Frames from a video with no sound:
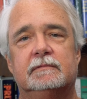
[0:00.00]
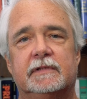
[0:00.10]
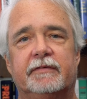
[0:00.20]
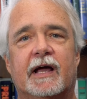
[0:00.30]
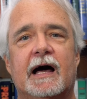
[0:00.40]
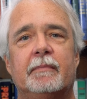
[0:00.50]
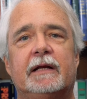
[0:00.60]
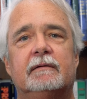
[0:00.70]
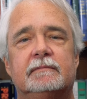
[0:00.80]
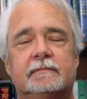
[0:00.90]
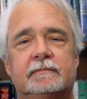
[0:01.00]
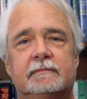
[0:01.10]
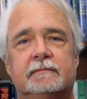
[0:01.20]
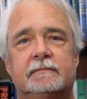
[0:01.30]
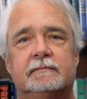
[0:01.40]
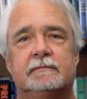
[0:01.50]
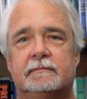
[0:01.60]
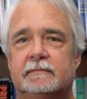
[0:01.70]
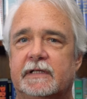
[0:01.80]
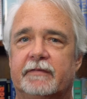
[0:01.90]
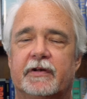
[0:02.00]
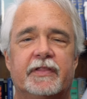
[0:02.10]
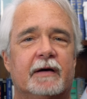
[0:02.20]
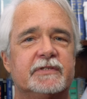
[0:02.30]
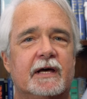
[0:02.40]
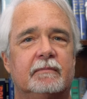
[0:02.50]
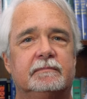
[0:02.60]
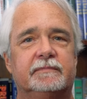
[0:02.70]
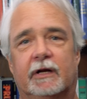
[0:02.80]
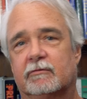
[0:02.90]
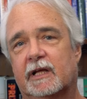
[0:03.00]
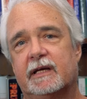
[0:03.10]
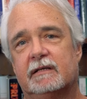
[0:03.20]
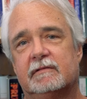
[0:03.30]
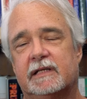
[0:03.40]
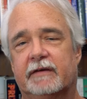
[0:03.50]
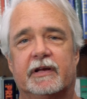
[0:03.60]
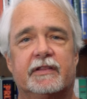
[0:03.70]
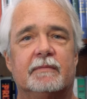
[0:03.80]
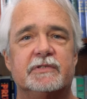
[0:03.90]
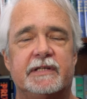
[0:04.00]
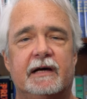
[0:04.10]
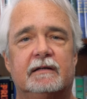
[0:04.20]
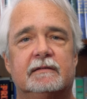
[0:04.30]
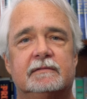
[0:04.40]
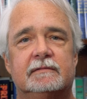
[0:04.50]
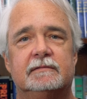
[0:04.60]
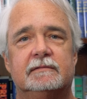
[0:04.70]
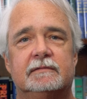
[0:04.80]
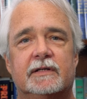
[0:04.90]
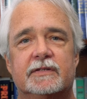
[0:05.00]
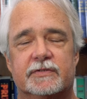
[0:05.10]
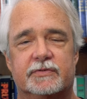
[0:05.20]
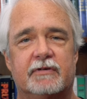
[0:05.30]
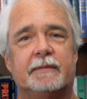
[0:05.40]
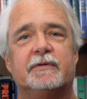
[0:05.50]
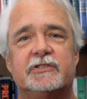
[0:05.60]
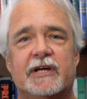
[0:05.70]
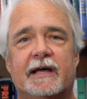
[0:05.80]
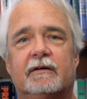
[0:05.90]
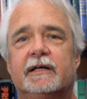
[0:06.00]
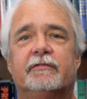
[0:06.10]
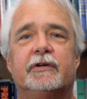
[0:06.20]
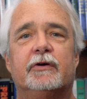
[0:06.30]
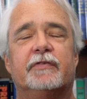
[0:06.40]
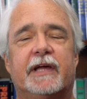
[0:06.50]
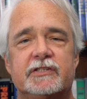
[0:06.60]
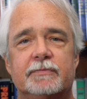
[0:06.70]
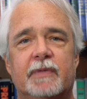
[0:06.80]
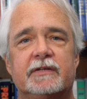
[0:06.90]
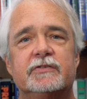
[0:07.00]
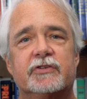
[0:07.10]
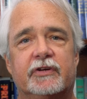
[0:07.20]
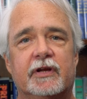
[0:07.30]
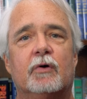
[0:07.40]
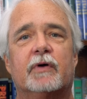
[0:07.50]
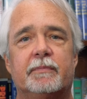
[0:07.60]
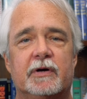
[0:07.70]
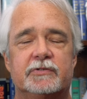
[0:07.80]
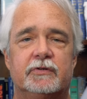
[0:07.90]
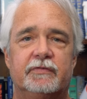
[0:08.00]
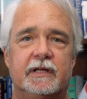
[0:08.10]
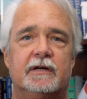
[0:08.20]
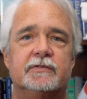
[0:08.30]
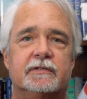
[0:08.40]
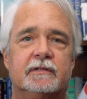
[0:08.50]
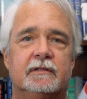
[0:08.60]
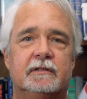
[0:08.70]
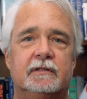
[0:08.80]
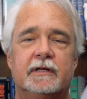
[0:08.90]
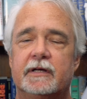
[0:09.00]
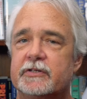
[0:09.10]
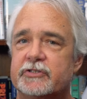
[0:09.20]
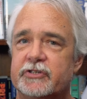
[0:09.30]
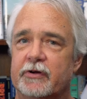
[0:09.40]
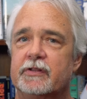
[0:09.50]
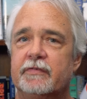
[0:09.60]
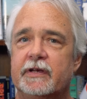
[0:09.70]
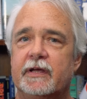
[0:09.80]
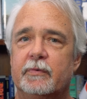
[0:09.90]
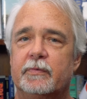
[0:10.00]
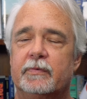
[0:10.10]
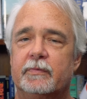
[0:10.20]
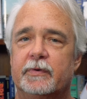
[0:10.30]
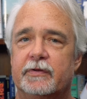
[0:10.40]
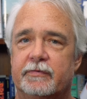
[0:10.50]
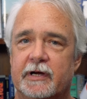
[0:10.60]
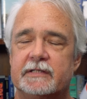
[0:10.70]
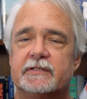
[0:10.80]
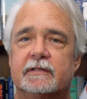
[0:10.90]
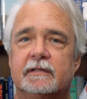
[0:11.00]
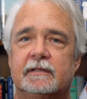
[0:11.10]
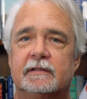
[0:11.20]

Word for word: Leave a comment, give it a thumbs up. you don't like it, give it a thumbs down. Subscribe to the channel, hit the notification button so you know when I post new videos. Share the video with your friends.